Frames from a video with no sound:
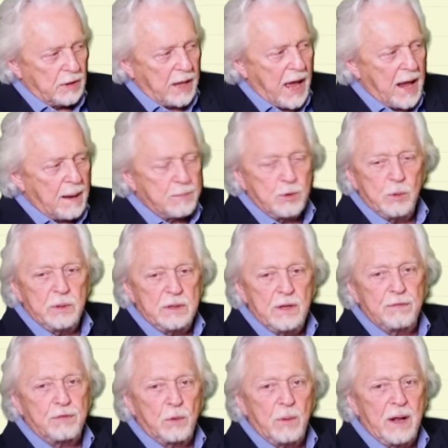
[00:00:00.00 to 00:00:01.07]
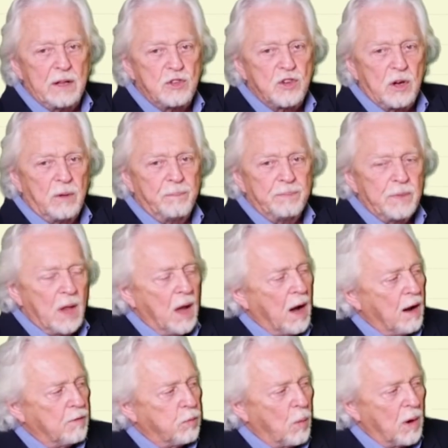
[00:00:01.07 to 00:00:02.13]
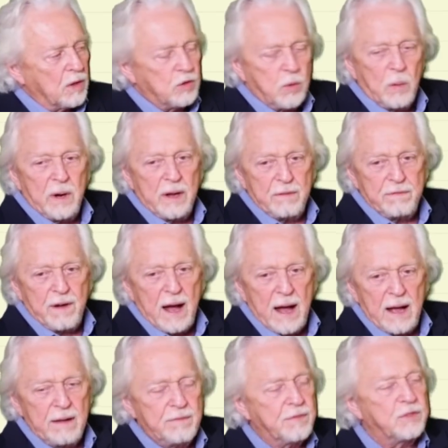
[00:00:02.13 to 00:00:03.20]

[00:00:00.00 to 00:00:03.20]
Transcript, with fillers: It got up to a differential of 125.